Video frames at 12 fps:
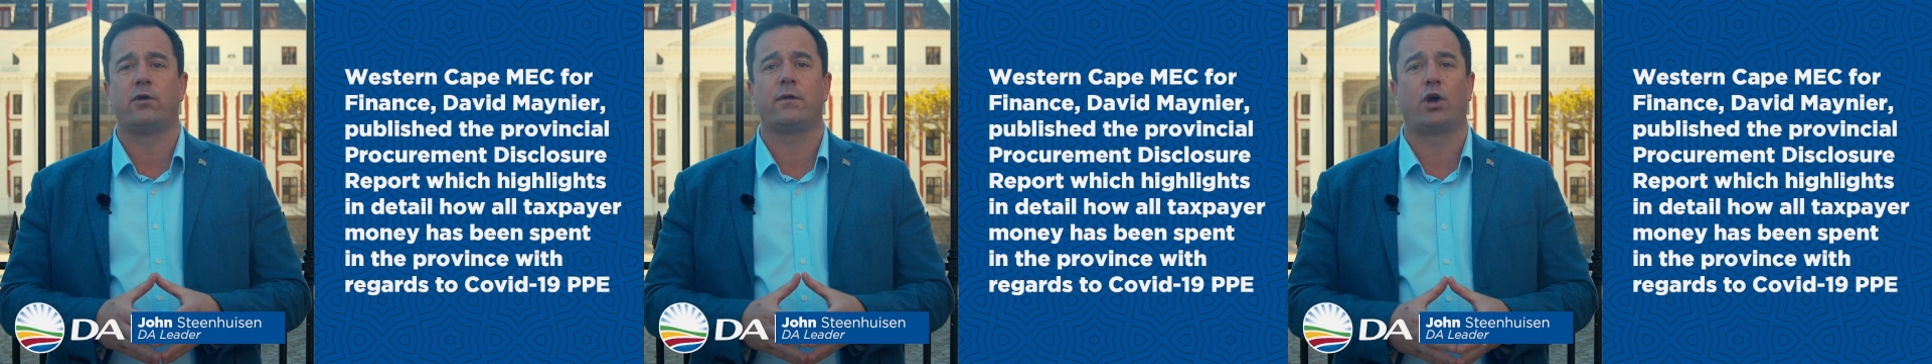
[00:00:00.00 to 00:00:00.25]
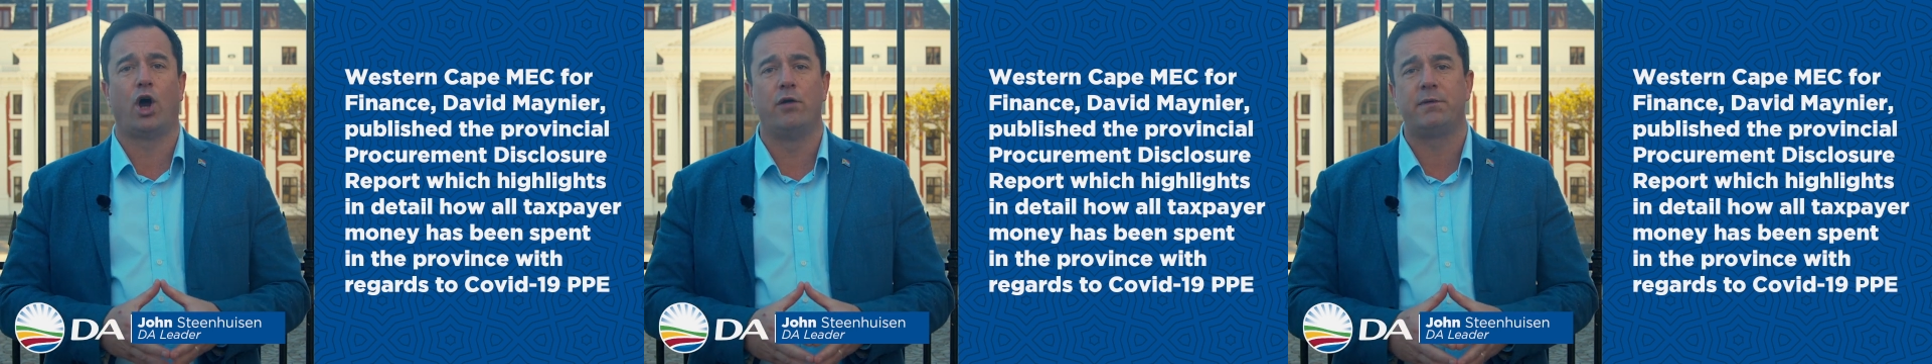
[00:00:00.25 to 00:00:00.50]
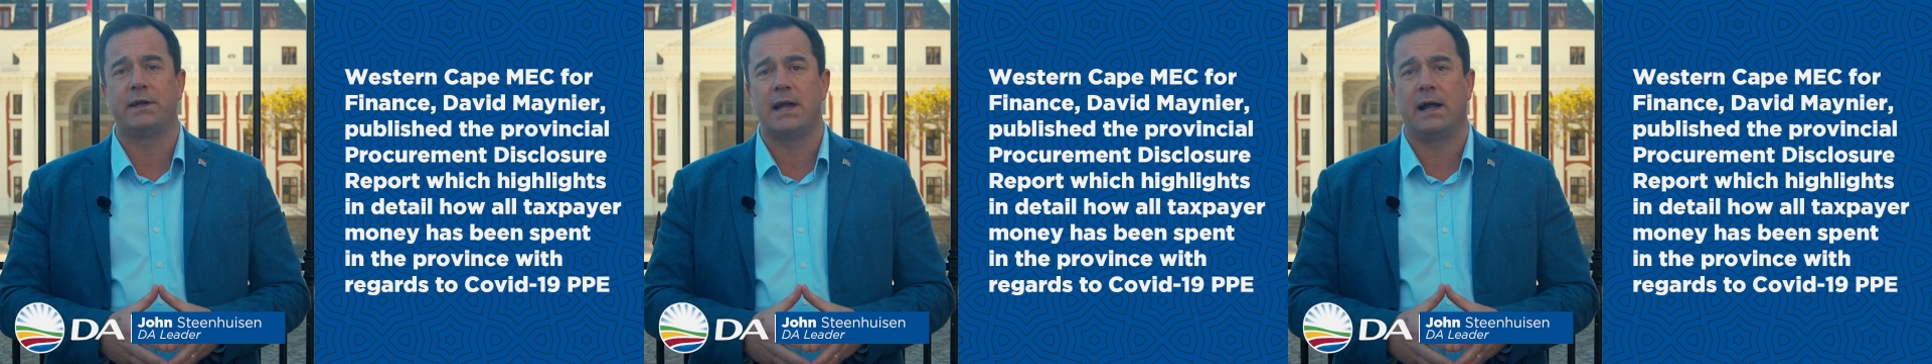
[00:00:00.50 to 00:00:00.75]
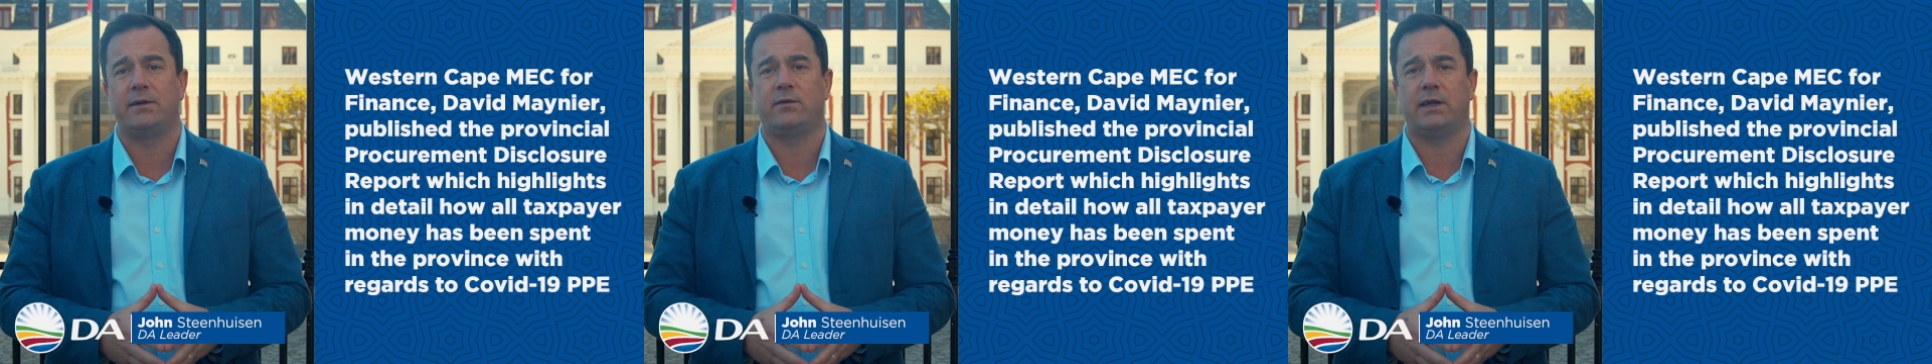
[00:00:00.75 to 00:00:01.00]
to the
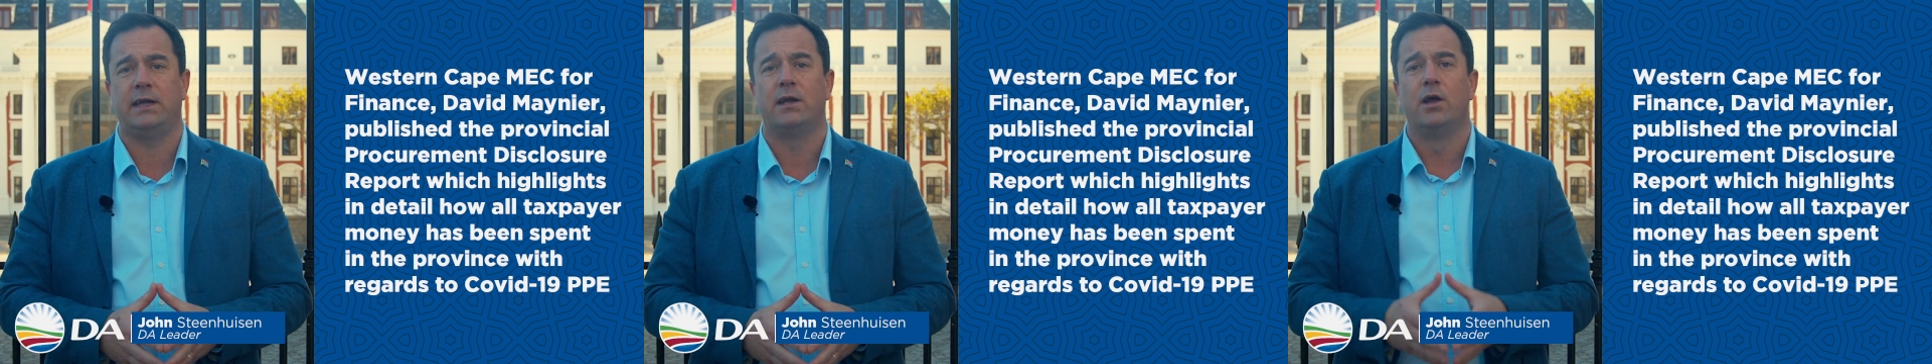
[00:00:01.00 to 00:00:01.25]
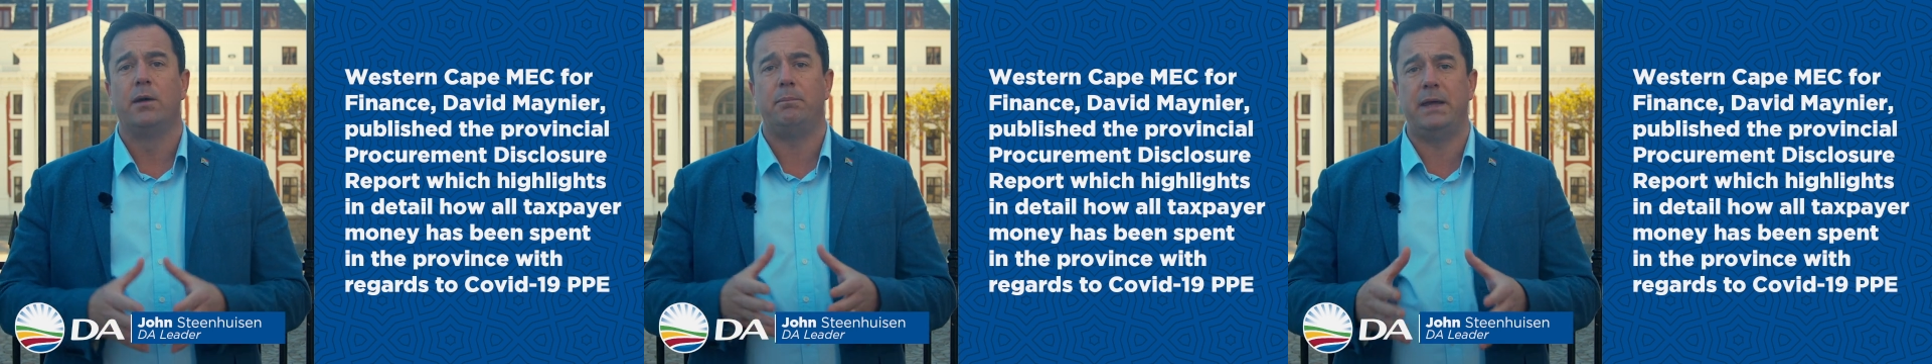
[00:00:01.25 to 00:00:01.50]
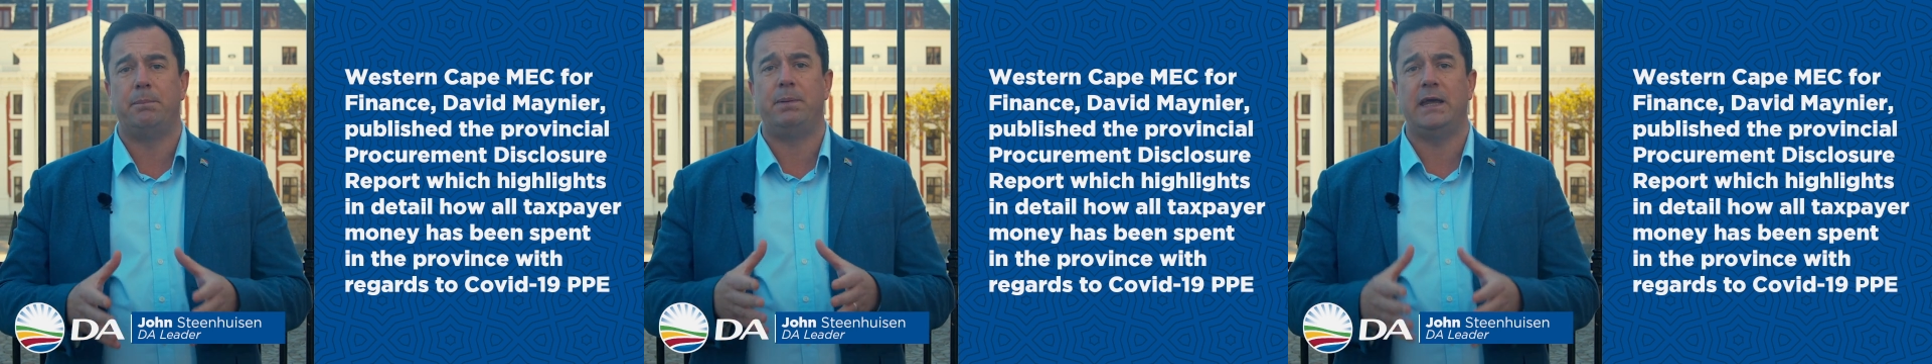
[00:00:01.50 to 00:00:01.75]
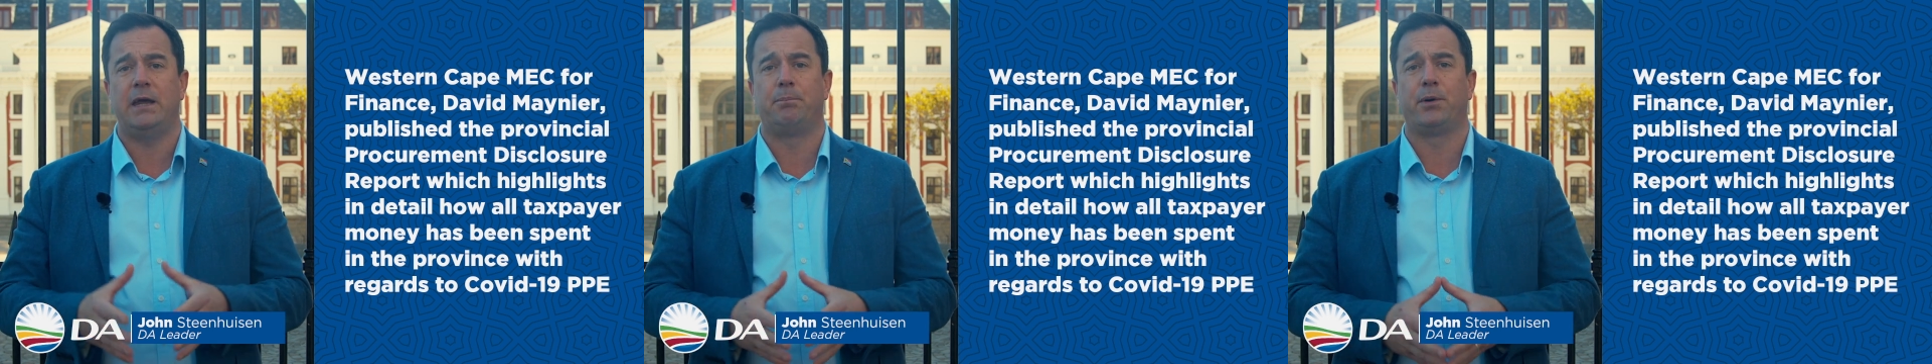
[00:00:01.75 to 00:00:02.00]
COVID-19
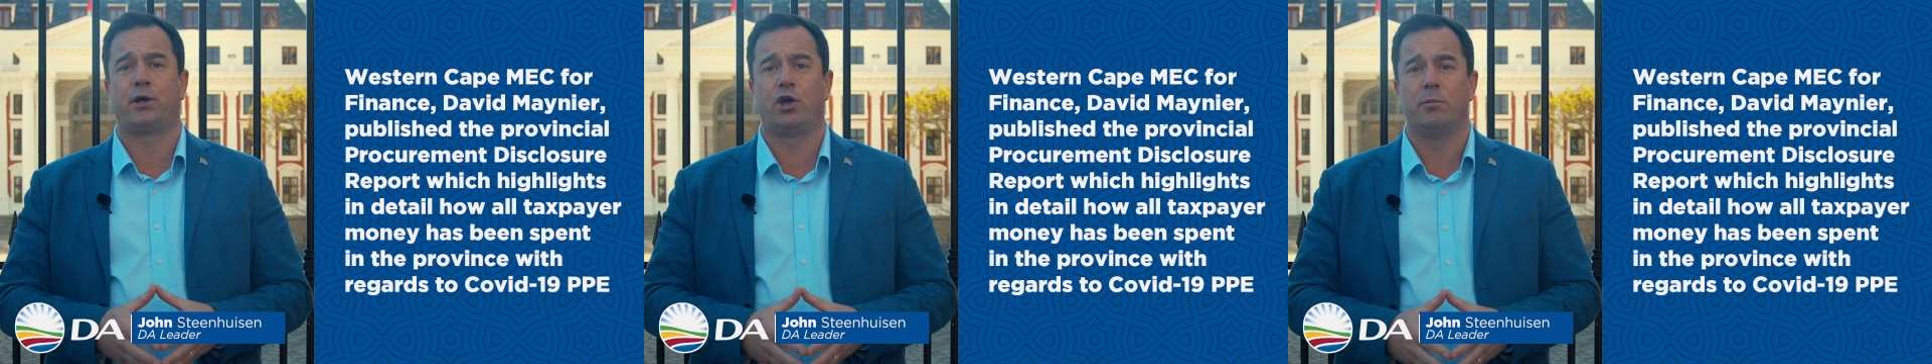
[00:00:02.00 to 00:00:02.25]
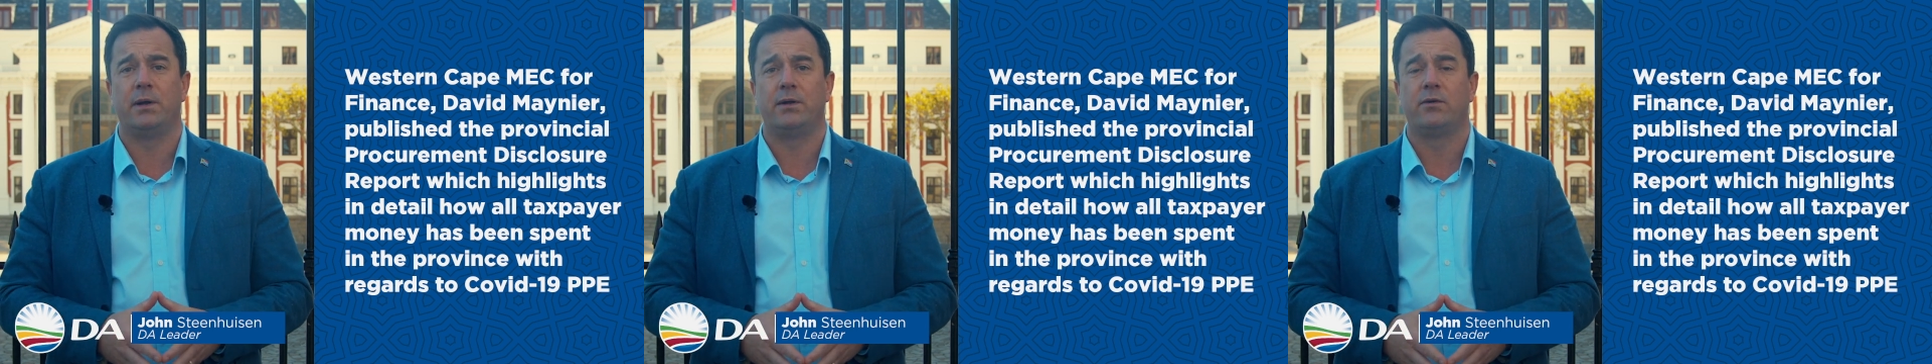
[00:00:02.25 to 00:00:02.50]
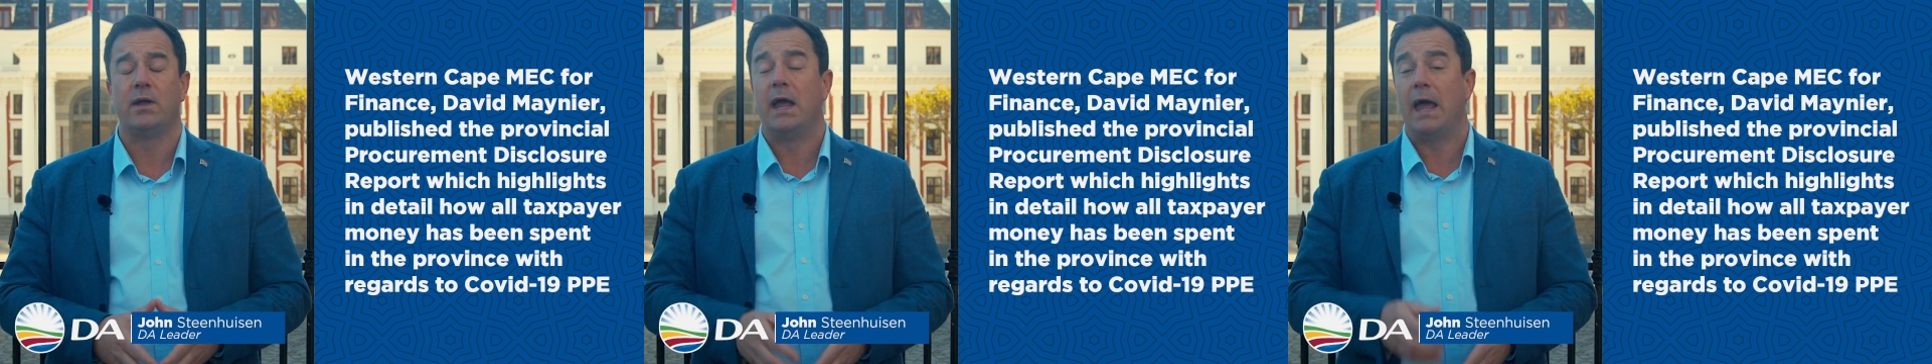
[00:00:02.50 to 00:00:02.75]
PPE procurement.